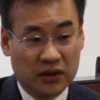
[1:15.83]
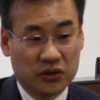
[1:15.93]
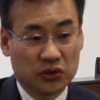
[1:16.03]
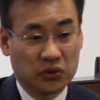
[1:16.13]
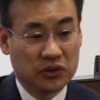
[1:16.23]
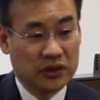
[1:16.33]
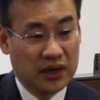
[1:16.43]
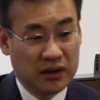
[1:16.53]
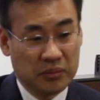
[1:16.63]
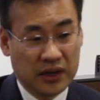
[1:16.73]
So you
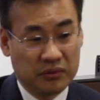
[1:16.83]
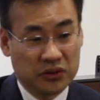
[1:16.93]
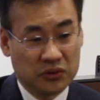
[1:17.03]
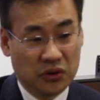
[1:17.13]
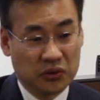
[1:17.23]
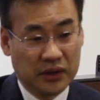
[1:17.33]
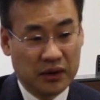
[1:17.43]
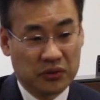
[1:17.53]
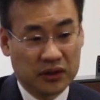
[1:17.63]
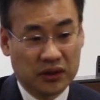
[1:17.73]
got to be able to know
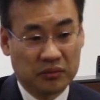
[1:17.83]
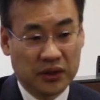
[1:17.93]
networking,